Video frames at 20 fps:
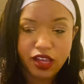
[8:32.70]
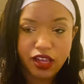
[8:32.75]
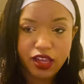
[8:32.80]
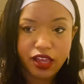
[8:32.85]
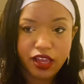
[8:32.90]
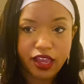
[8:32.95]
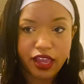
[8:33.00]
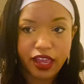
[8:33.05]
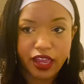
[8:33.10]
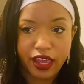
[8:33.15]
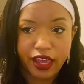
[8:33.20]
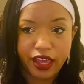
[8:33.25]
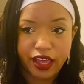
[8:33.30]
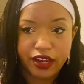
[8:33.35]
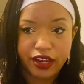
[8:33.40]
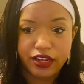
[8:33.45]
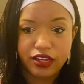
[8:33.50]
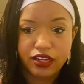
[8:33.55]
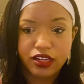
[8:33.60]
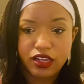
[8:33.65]

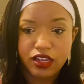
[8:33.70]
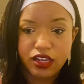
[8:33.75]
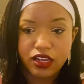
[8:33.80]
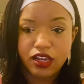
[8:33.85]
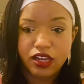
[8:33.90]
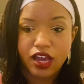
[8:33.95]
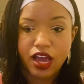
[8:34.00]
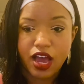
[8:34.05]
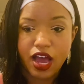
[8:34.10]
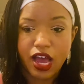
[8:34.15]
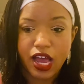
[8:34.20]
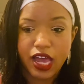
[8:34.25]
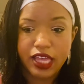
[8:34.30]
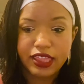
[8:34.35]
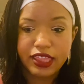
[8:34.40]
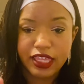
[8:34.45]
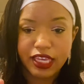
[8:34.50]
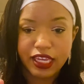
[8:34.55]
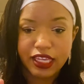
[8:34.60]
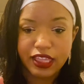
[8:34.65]
And I
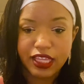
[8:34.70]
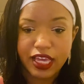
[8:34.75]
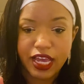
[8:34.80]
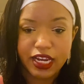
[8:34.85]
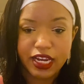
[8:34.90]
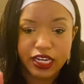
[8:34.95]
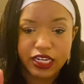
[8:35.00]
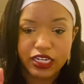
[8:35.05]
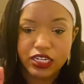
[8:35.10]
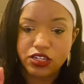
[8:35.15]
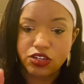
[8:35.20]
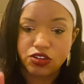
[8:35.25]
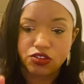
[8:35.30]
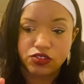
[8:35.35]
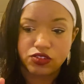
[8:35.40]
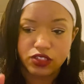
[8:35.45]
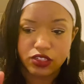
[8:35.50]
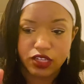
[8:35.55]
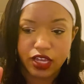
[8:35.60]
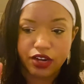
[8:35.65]
think that it
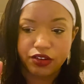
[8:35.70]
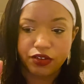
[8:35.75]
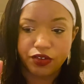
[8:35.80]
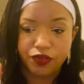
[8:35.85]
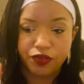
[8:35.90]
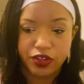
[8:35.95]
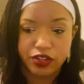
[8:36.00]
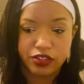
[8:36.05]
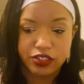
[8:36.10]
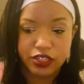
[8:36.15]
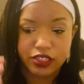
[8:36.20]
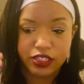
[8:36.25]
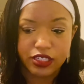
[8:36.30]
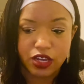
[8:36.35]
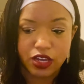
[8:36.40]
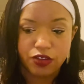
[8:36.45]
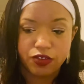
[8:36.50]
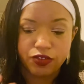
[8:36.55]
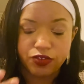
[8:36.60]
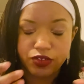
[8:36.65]
shows and reveals
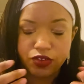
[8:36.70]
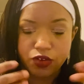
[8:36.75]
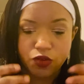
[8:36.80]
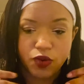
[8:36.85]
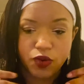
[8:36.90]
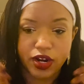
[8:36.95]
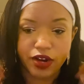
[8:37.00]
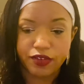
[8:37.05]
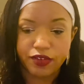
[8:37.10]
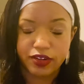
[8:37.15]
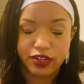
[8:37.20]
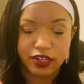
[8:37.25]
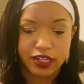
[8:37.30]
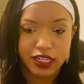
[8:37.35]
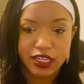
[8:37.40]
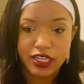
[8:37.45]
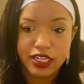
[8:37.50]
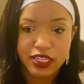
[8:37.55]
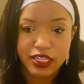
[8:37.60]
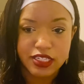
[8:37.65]
ourselves, whatever it
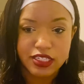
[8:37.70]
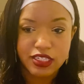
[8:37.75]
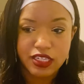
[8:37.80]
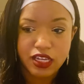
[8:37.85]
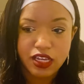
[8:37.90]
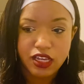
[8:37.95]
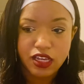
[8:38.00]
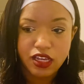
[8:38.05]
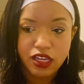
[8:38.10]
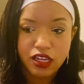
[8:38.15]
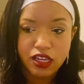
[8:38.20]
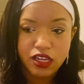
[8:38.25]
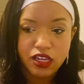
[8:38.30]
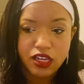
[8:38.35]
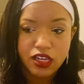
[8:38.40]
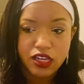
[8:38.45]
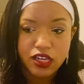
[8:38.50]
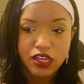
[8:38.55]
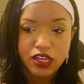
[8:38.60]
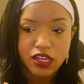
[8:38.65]
is,
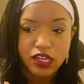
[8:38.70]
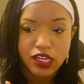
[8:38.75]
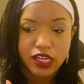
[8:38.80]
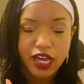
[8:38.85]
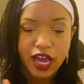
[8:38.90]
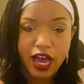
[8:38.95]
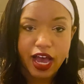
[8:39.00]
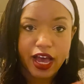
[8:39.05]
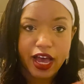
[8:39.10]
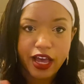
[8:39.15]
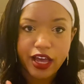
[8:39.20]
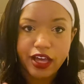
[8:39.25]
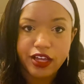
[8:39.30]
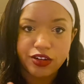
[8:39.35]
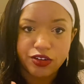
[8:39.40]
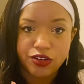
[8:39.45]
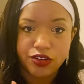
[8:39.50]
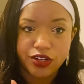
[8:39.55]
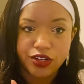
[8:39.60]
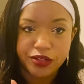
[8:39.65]
God
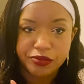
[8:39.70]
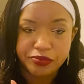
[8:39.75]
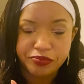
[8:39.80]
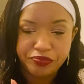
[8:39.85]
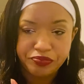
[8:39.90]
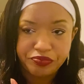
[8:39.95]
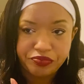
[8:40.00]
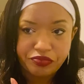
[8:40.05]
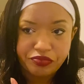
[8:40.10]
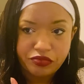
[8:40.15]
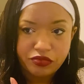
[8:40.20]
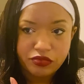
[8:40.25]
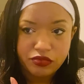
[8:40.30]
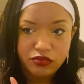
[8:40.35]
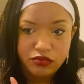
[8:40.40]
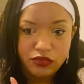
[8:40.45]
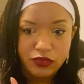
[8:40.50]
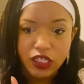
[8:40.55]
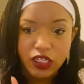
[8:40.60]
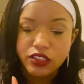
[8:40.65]
or
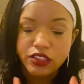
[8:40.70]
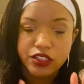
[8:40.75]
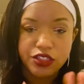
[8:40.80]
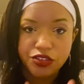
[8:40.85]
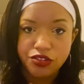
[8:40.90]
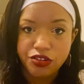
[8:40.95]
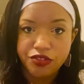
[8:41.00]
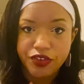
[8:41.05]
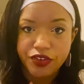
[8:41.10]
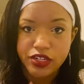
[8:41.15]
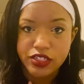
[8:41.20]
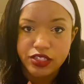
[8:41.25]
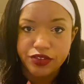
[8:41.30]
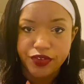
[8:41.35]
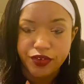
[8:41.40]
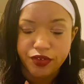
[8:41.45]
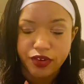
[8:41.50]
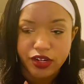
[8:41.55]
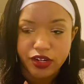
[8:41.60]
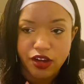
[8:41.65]
the universe, if you
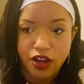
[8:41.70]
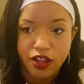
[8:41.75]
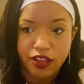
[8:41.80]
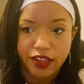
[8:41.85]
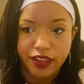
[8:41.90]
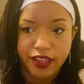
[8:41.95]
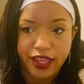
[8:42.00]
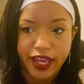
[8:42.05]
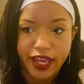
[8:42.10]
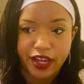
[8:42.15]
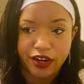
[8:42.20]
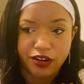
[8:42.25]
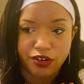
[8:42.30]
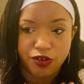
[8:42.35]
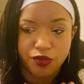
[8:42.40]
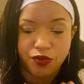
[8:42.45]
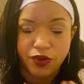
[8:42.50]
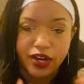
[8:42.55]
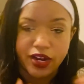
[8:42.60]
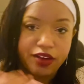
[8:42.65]
want to call it that, or
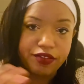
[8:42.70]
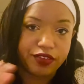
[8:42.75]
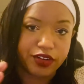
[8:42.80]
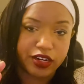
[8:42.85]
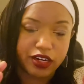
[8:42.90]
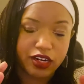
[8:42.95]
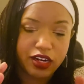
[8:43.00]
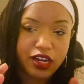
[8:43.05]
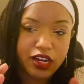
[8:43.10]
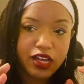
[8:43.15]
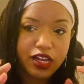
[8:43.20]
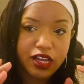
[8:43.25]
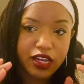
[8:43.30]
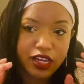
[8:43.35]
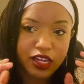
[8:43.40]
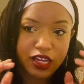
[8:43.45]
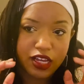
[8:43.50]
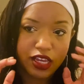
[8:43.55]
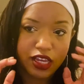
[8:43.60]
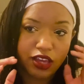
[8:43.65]
whatever,
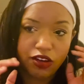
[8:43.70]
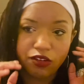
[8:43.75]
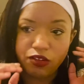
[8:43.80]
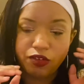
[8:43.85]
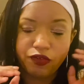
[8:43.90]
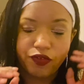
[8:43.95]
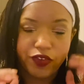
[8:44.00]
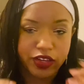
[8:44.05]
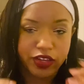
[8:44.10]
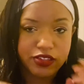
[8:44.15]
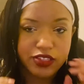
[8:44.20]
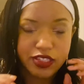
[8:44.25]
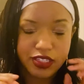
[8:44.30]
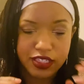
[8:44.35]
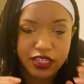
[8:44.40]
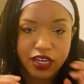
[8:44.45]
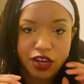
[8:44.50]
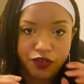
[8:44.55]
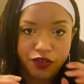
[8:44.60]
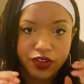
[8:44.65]
it reveals
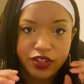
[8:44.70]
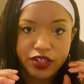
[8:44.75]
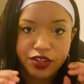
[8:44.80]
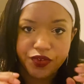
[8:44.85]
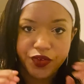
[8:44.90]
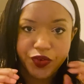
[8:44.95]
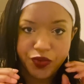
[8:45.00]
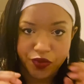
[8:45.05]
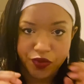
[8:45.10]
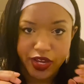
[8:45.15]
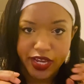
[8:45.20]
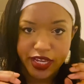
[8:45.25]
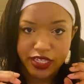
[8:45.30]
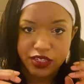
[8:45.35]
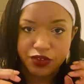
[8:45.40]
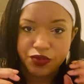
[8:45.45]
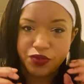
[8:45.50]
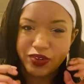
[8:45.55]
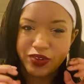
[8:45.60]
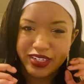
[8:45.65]
itself in different ways
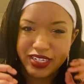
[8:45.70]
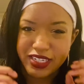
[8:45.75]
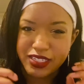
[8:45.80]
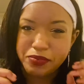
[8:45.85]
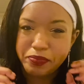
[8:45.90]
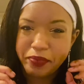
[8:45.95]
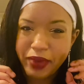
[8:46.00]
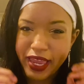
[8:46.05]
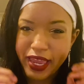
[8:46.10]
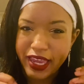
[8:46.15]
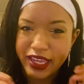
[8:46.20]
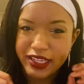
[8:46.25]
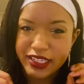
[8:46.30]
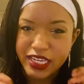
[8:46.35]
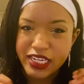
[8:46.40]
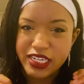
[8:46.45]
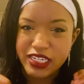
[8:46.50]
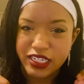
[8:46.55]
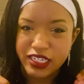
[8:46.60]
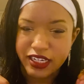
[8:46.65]
if we just pay attention.